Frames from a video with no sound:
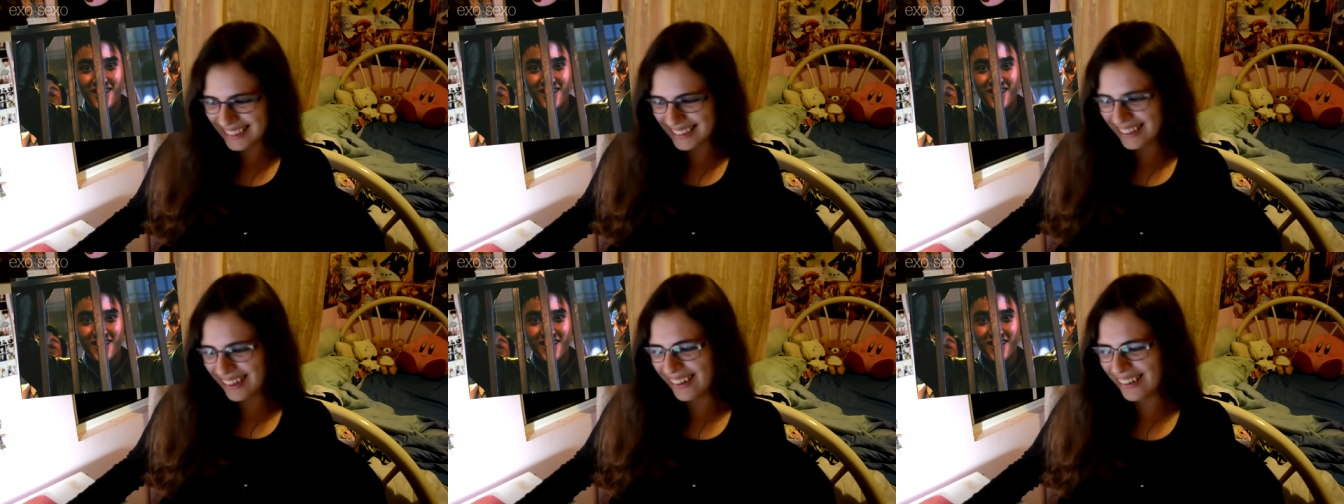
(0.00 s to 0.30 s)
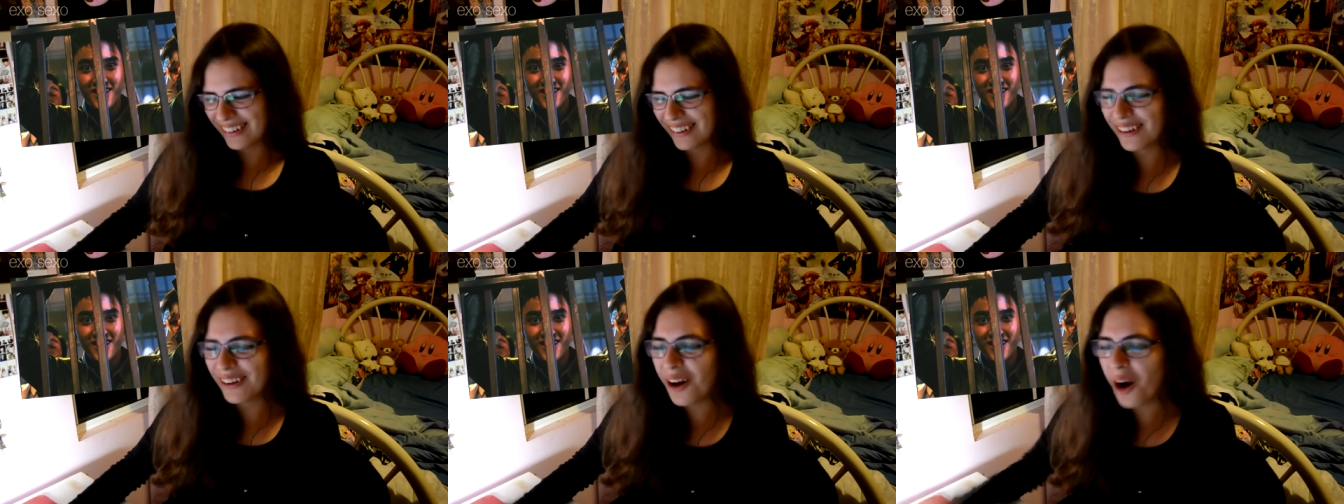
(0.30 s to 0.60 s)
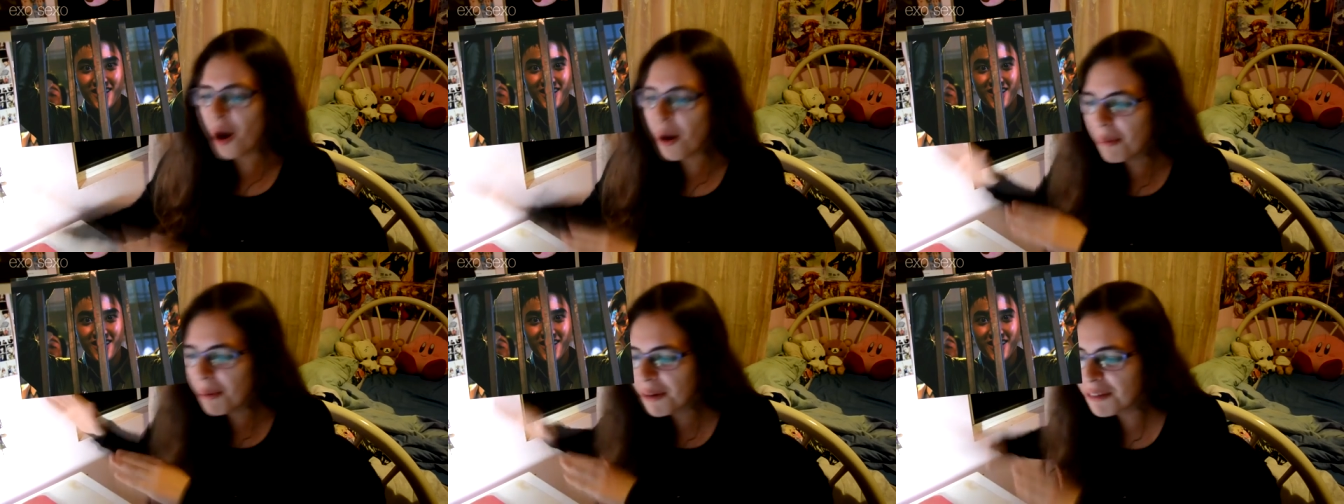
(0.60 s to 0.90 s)
not a
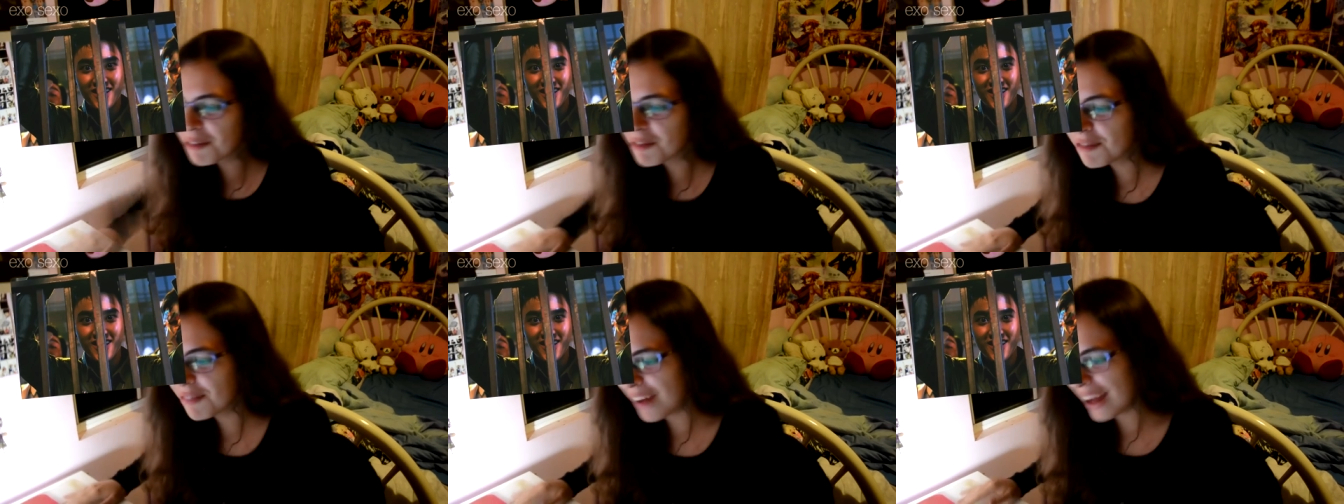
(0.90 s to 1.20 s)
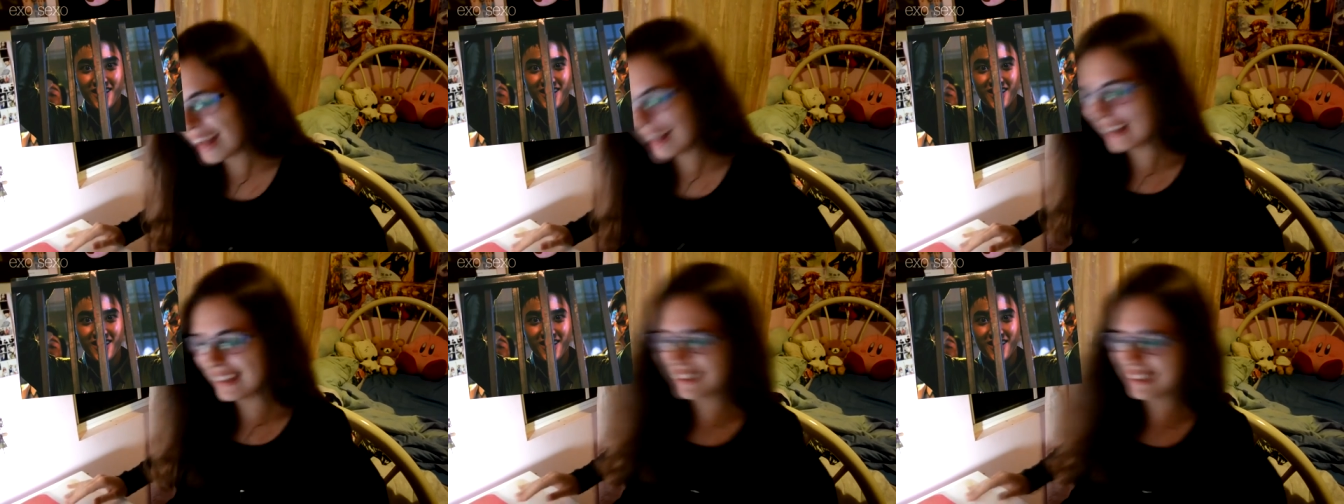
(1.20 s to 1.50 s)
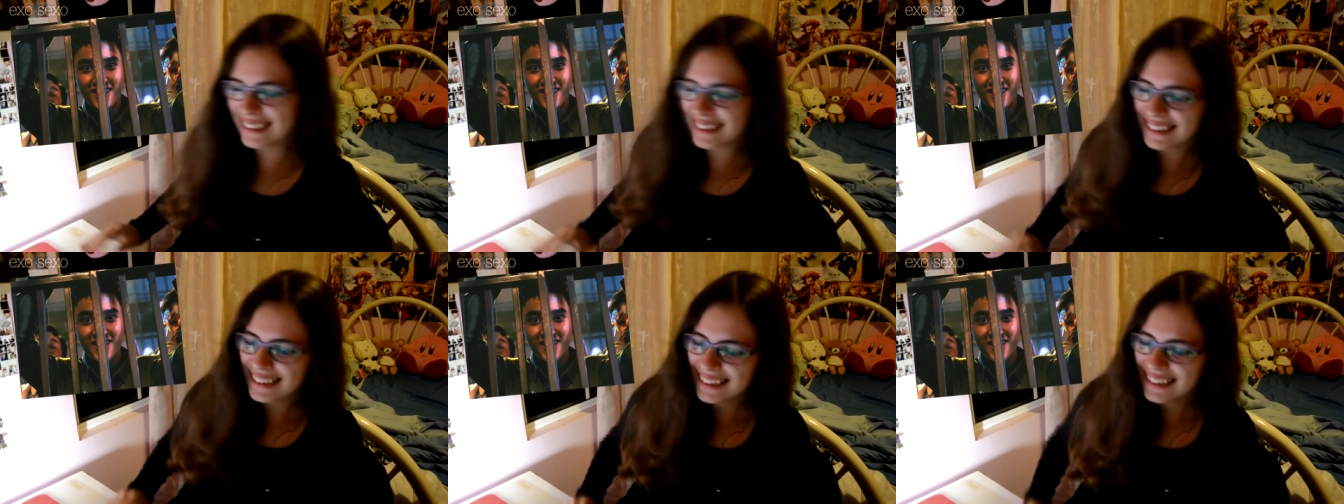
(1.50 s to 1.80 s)
normal
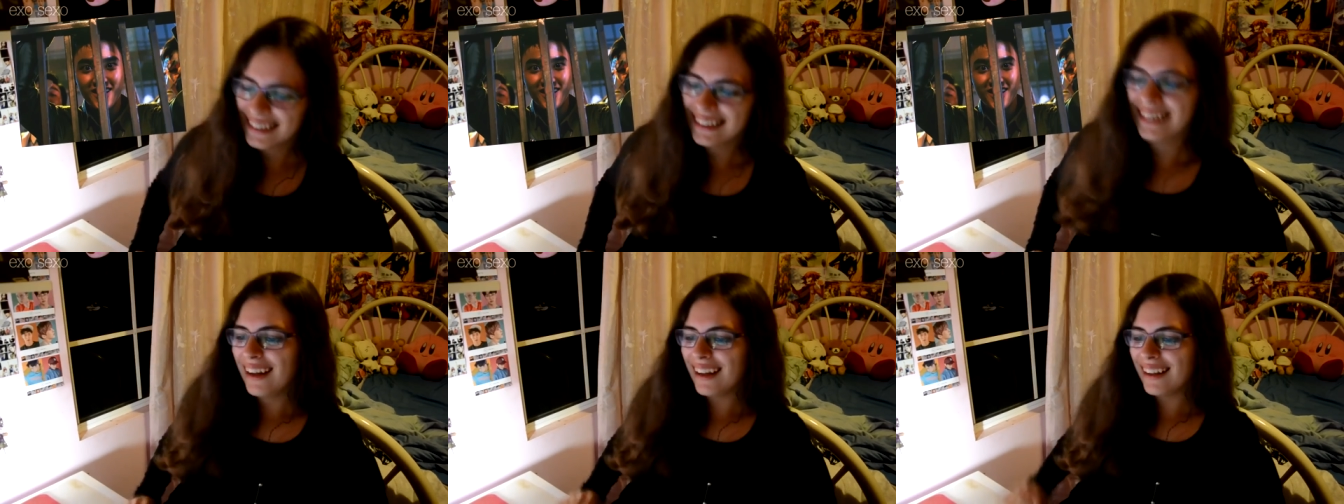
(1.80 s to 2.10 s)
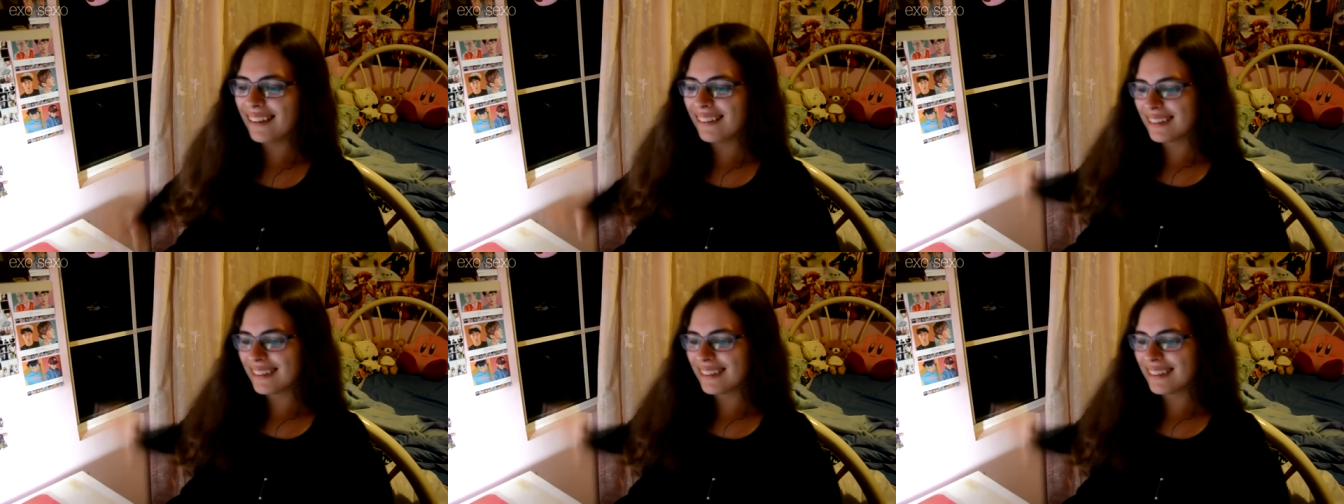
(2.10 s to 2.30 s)
face. It